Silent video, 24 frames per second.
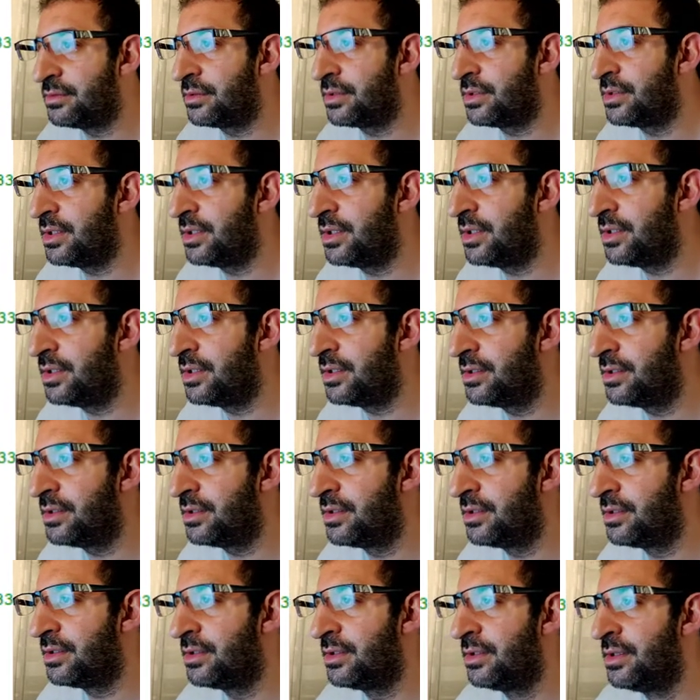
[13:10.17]
Okay.
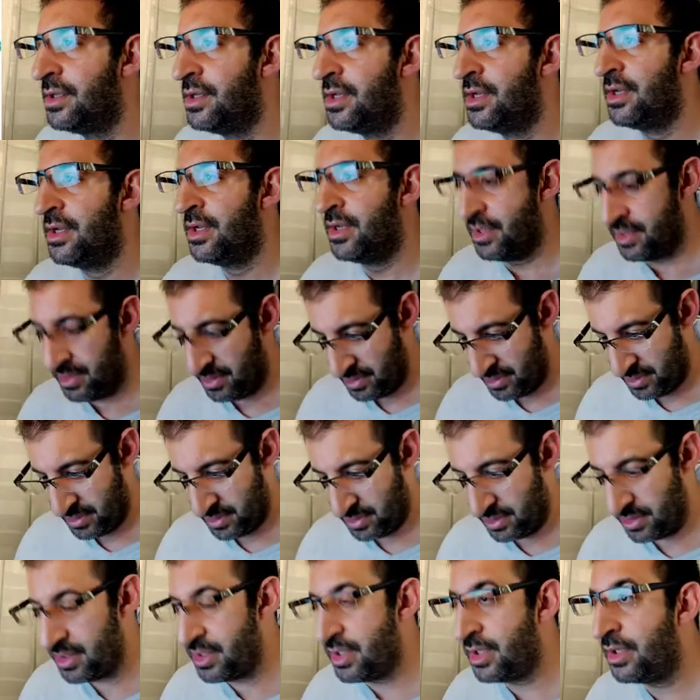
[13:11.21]

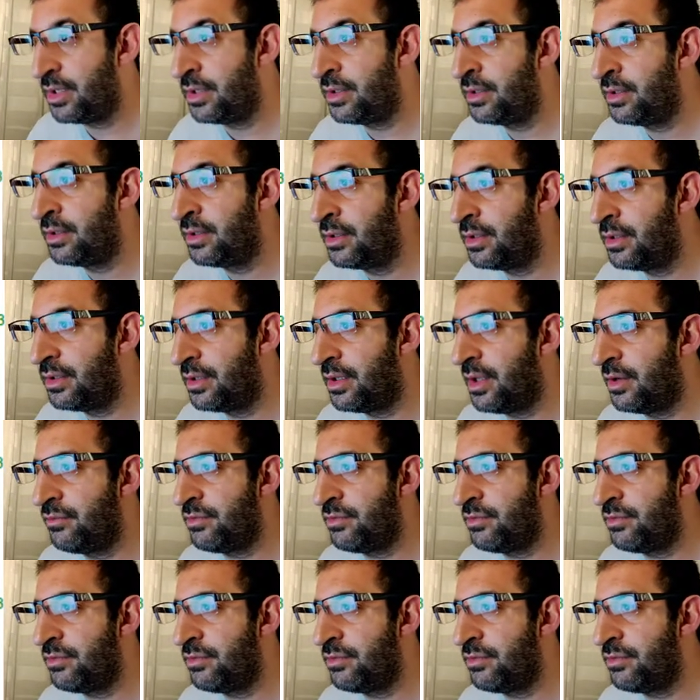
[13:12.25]
And